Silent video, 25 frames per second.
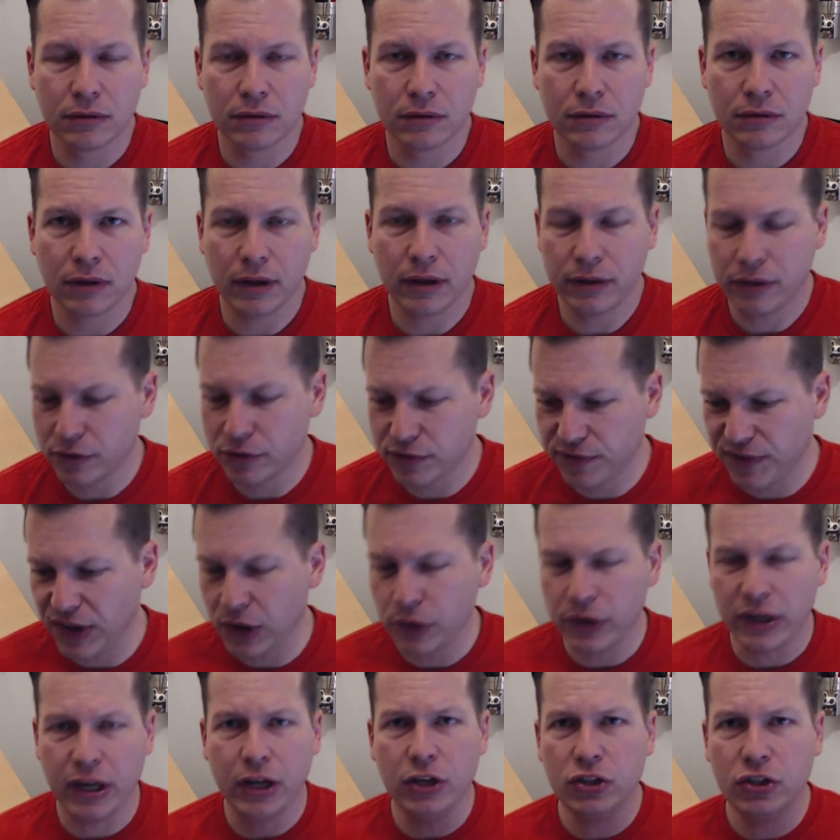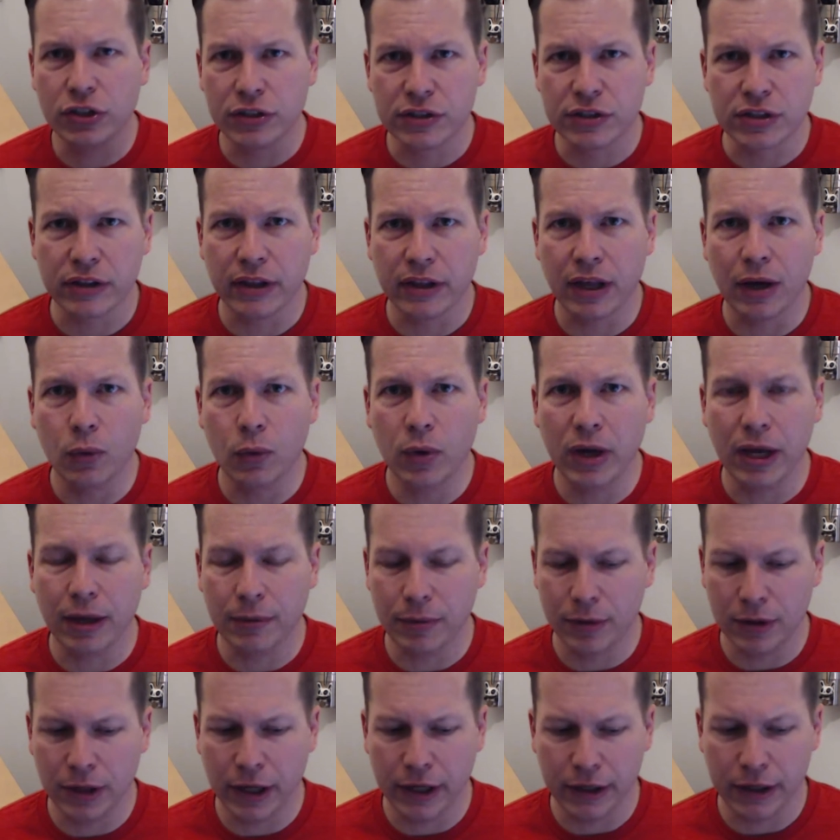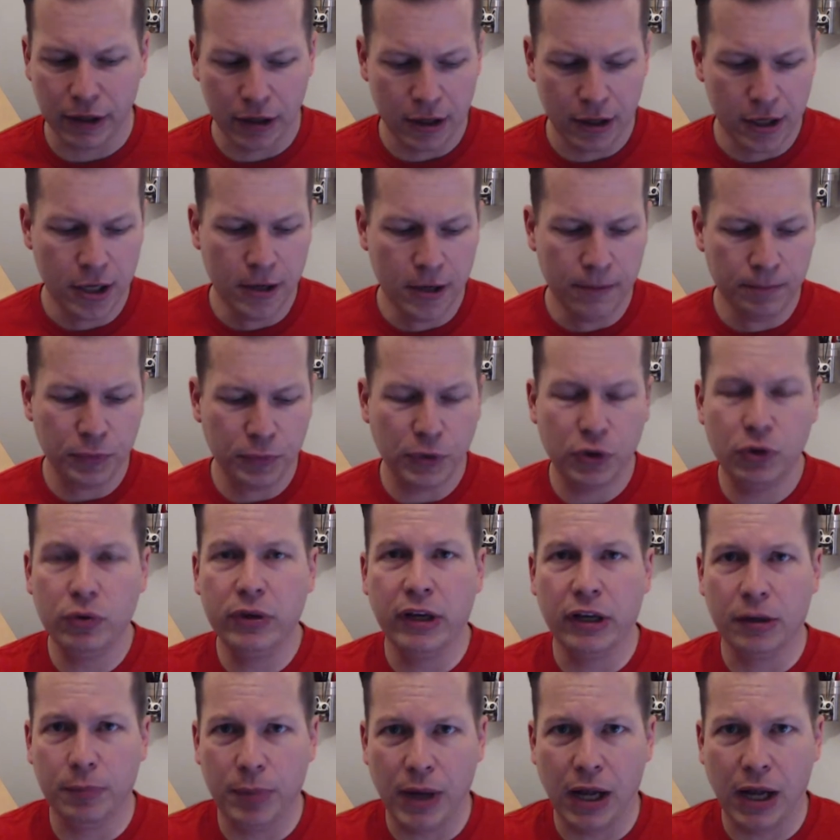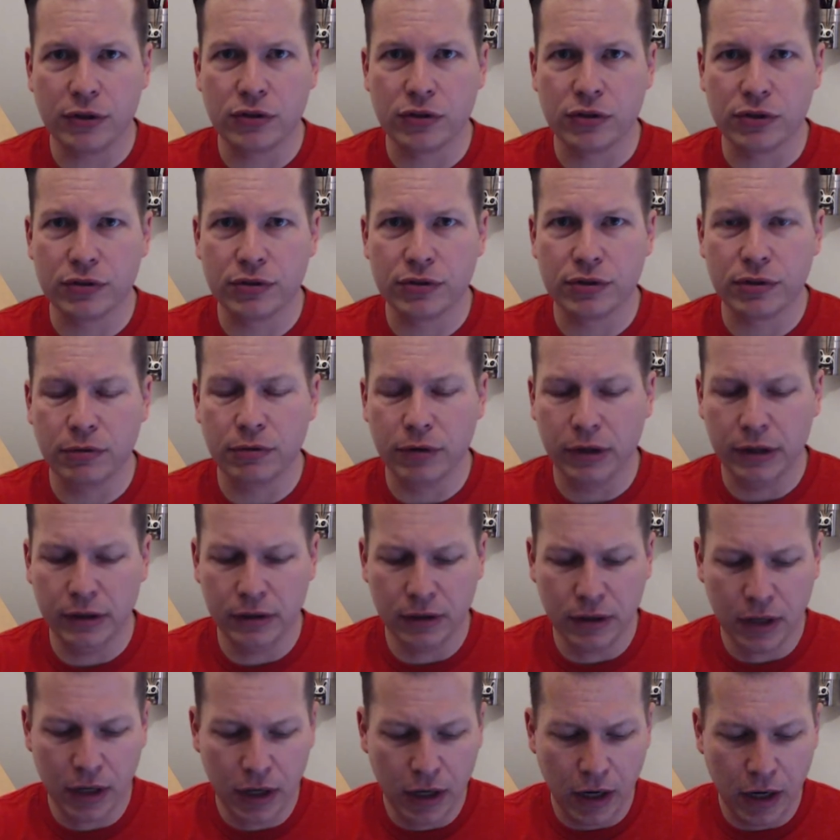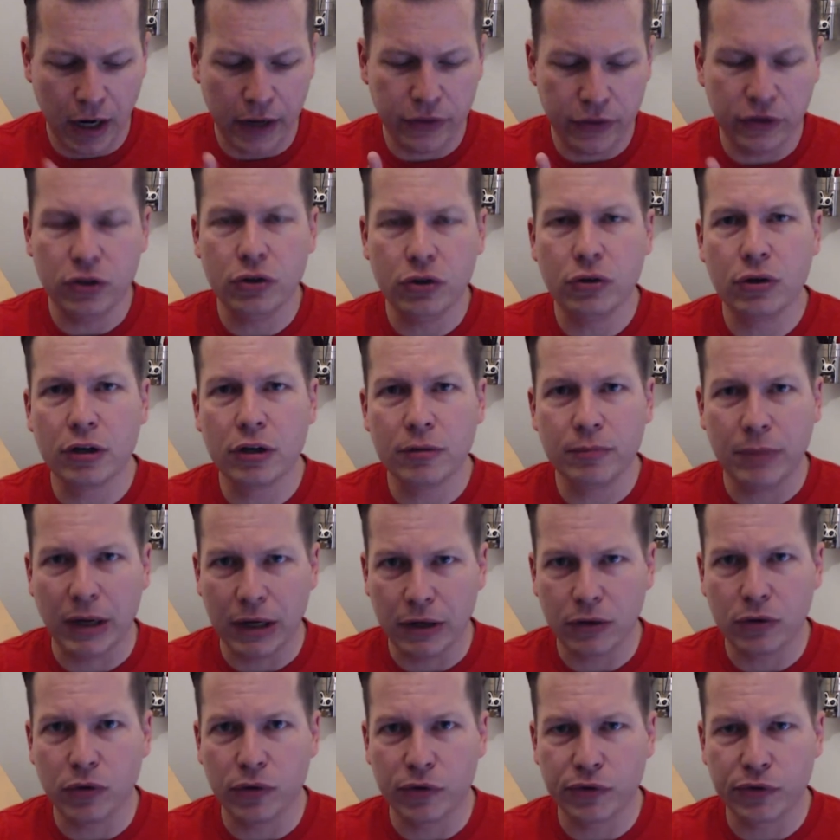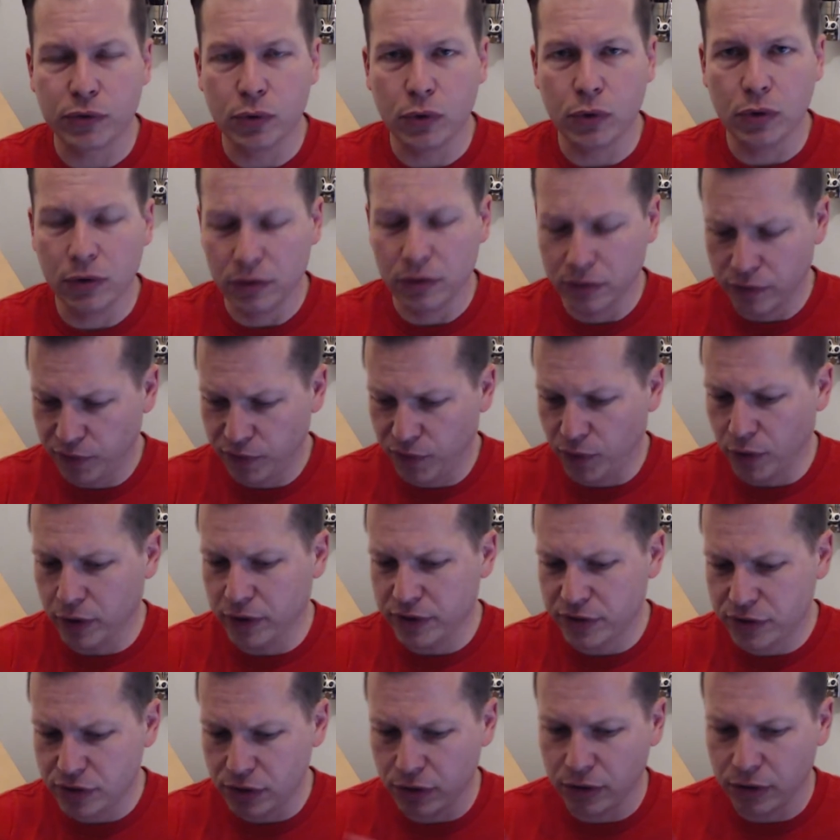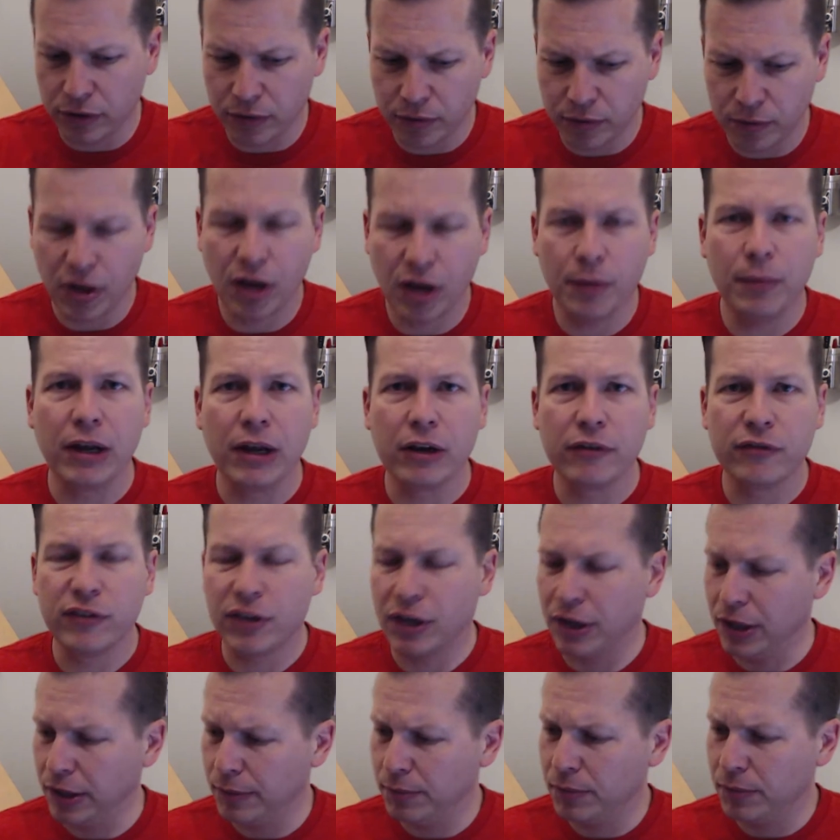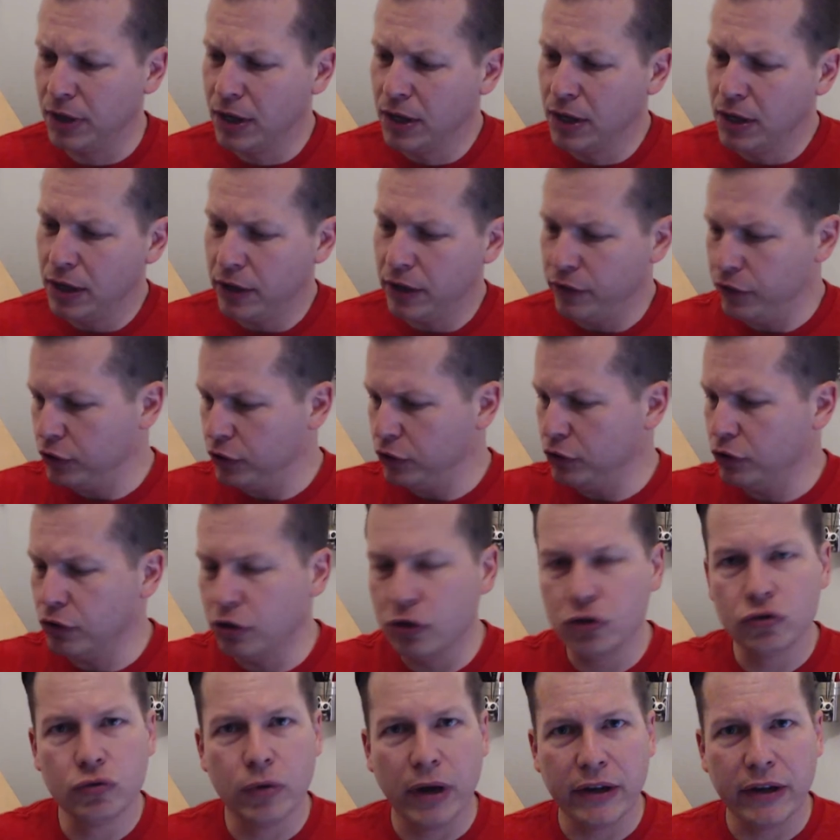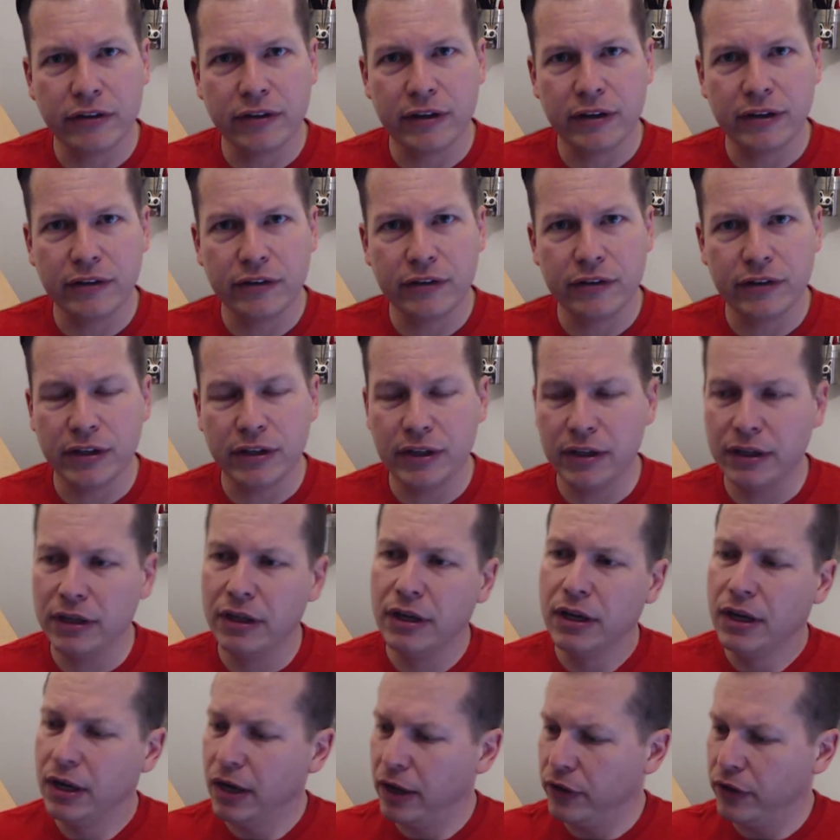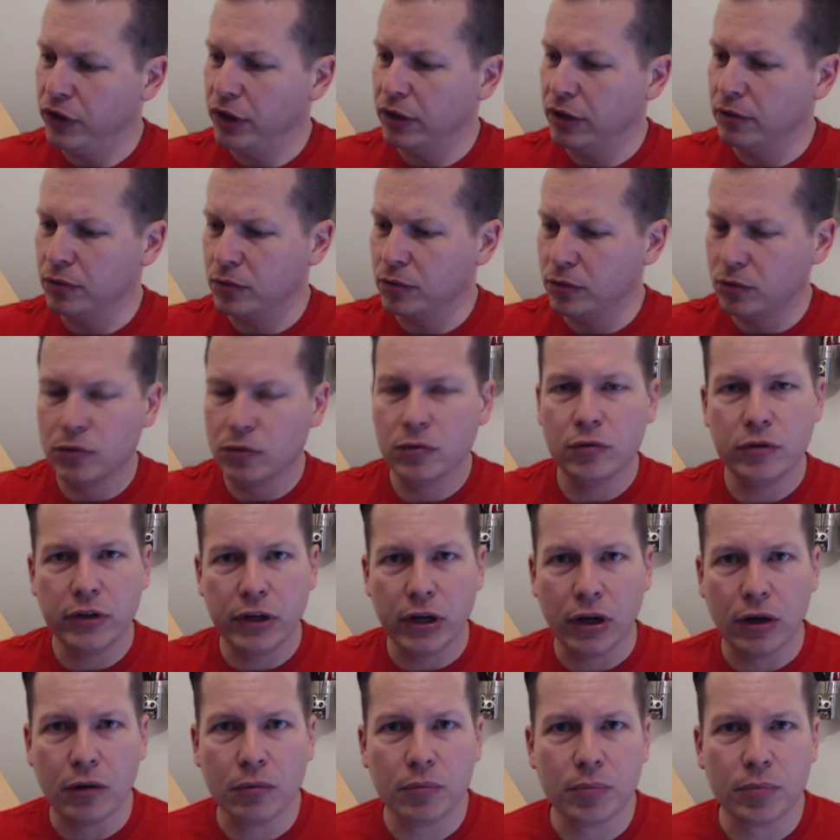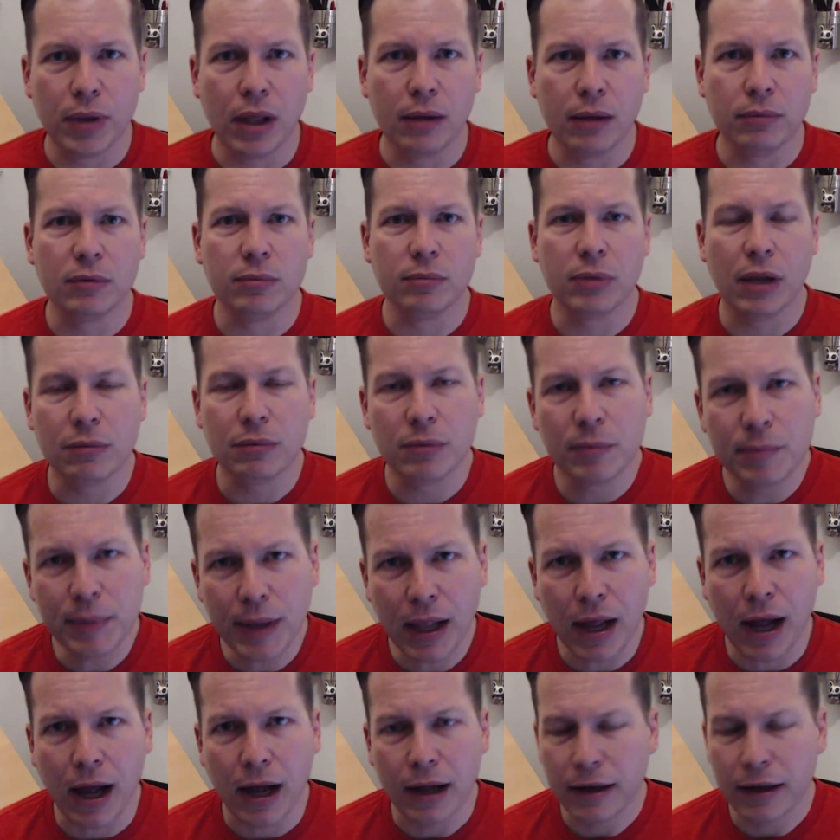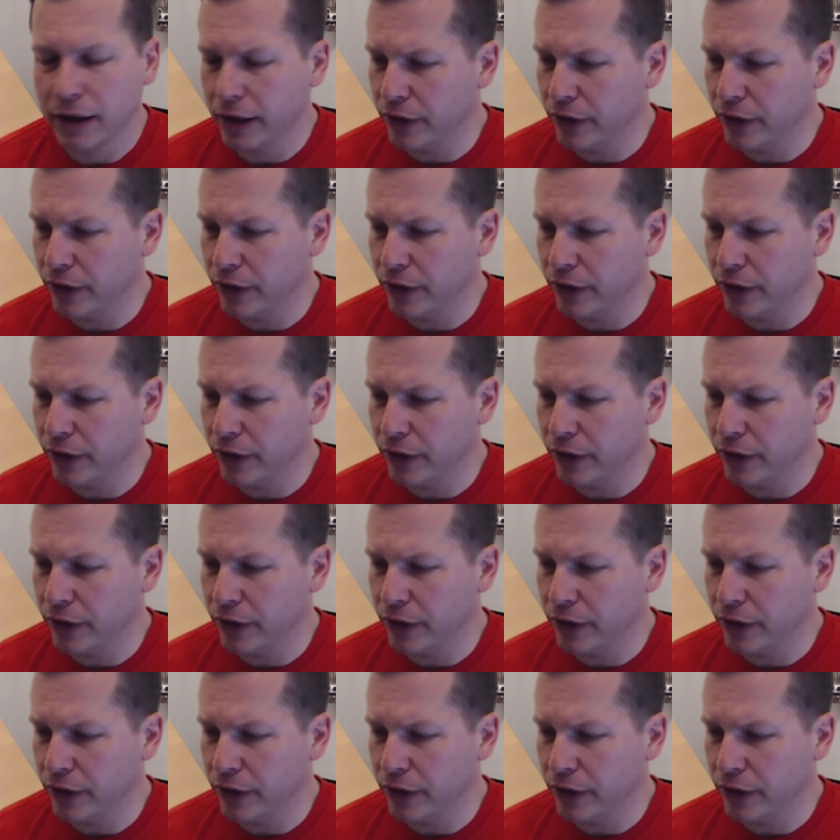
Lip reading: Like, there's variations on that way, but like, you get a bachelor's degree, and then you go to medical school for a certain amount of time, and then you do your residency, and then, you know, blah, blah, blah, blah, blah.